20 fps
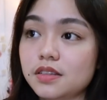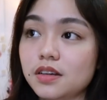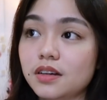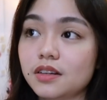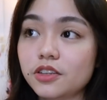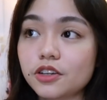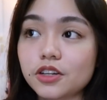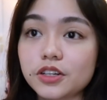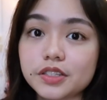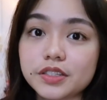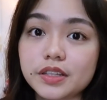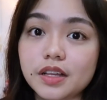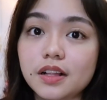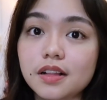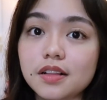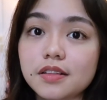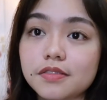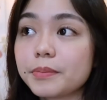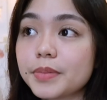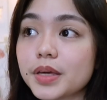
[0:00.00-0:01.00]
on
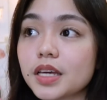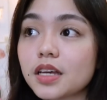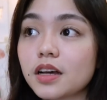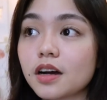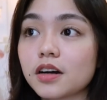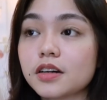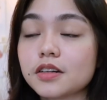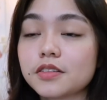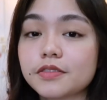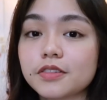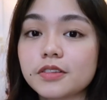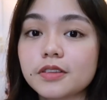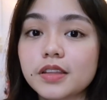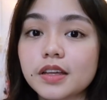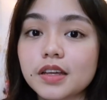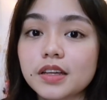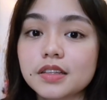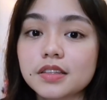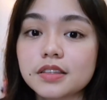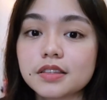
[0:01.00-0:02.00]
yourself, be
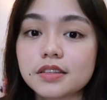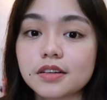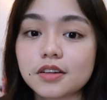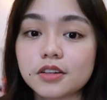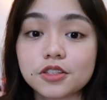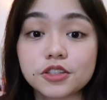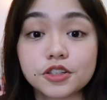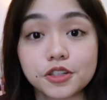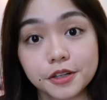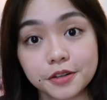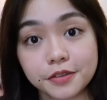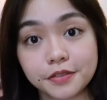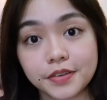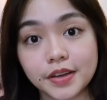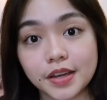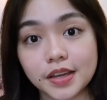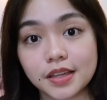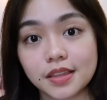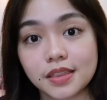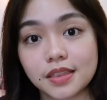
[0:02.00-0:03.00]
confident on your
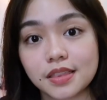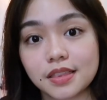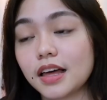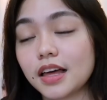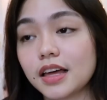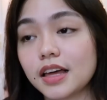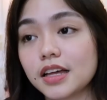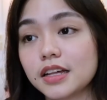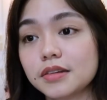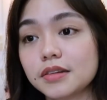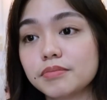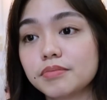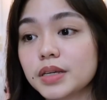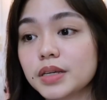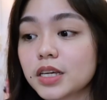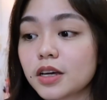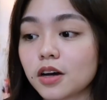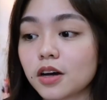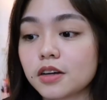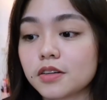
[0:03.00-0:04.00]
faith, and
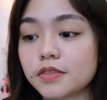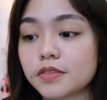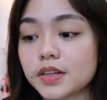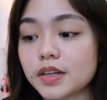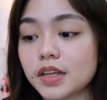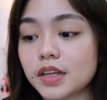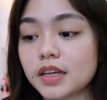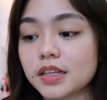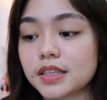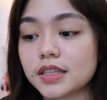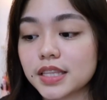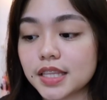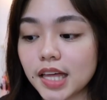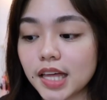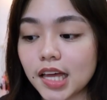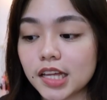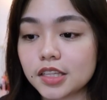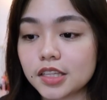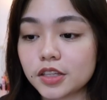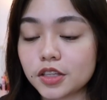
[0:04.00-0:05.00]
be confident
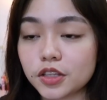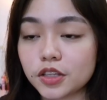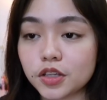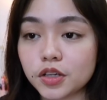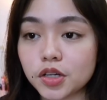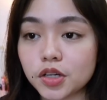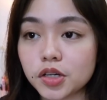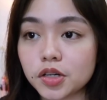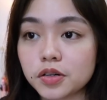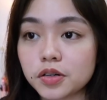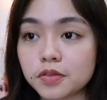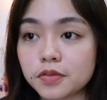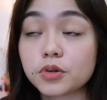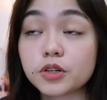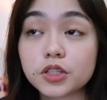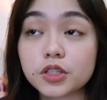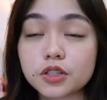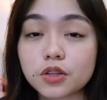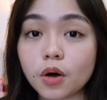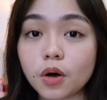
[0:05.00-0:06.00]
that you
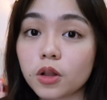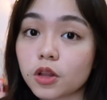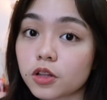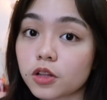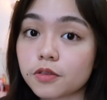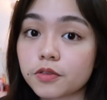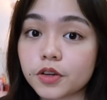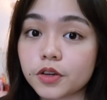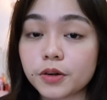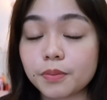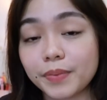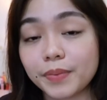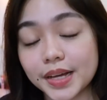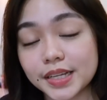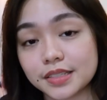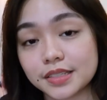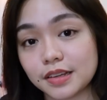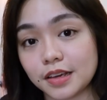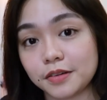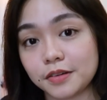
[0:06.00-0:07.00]
put all of your
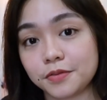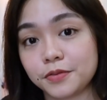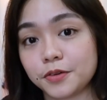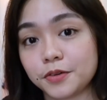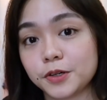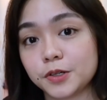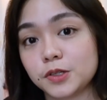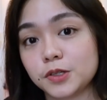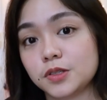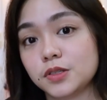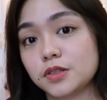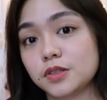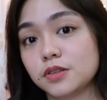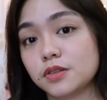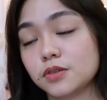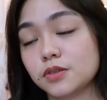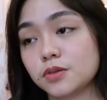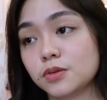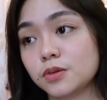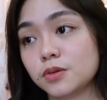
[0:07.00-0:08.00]
best efforts
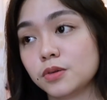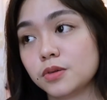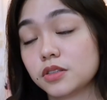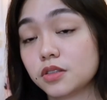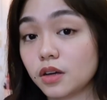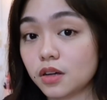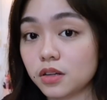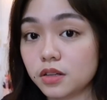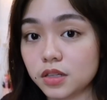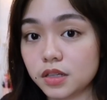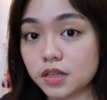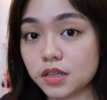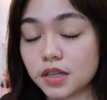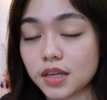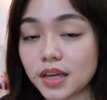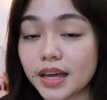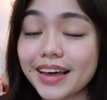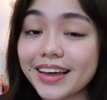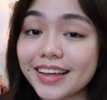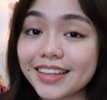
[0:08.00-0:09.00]
to study
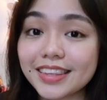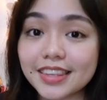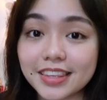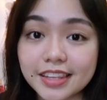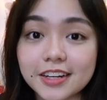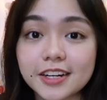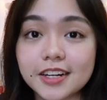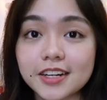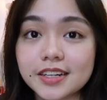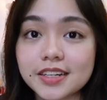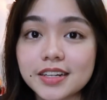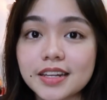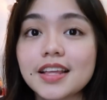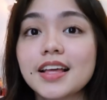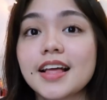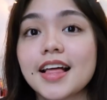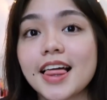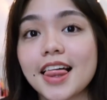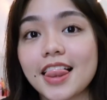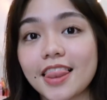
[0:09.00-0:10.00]
and learn
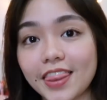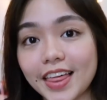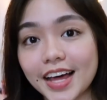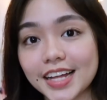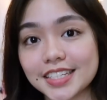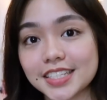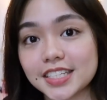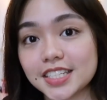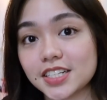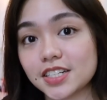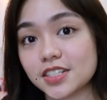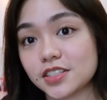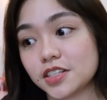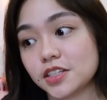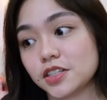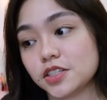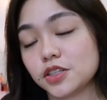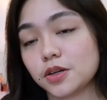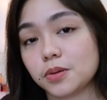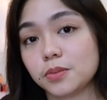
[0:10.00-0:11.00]
that
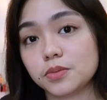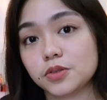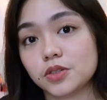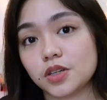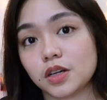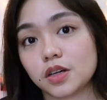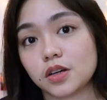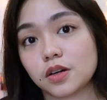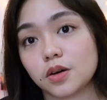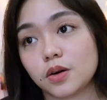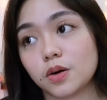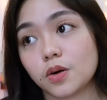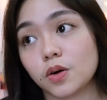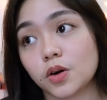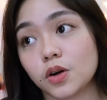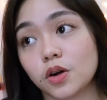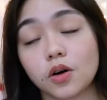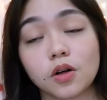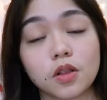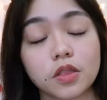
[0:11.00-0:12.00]
certain subject
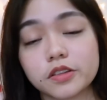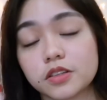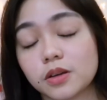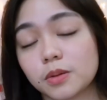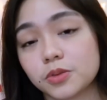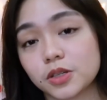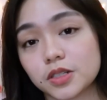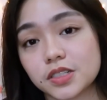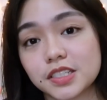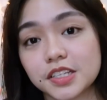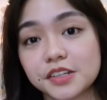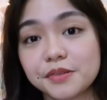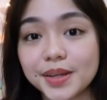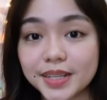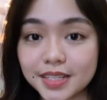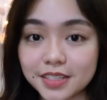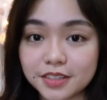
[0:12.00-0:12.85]
or all the subjects in med.